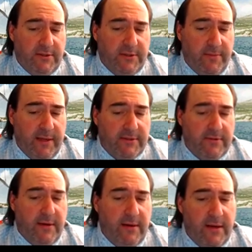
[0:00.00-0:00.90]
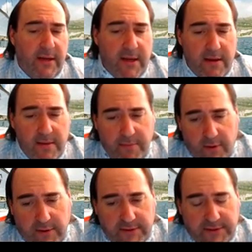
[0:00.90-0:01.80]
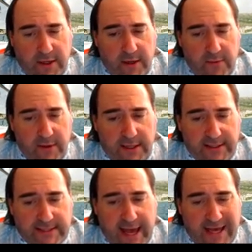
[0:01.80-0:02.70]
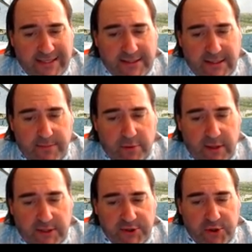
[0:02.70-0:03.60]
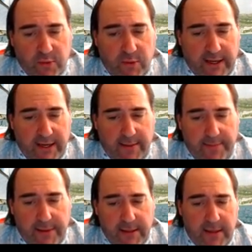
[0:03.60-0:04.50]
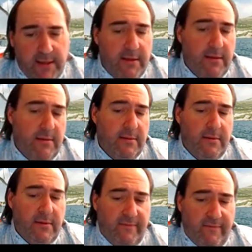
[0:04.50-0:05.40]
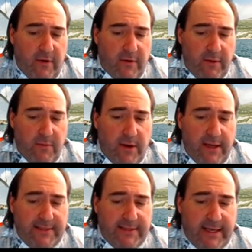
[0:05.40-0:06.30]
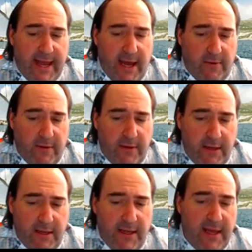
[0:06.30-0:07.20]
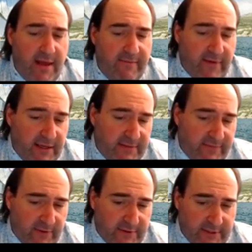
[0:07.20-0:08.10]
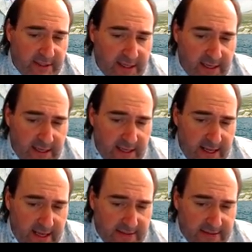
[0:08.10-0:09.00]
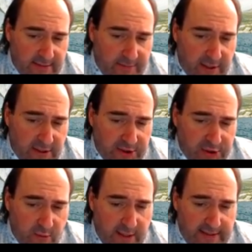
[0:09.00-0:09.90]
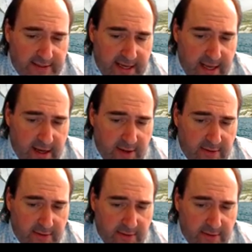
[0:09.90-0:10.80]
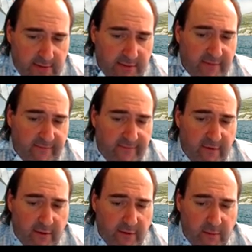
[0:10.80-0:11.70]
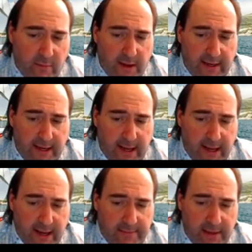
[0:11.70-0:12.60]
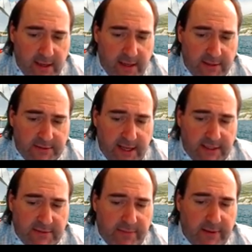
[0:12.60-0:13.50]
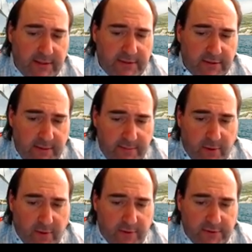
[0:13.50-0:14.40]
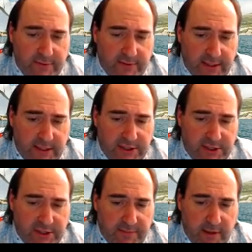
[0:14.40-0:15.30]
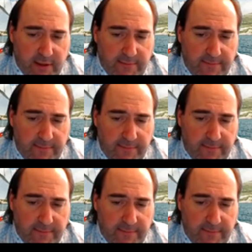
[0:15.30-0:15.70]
So basically what Boyle saw was as the pressure went up, the volume went down, and vice versa. As the pressure went down, the volume went up. So that is basically Boyle's relationship here.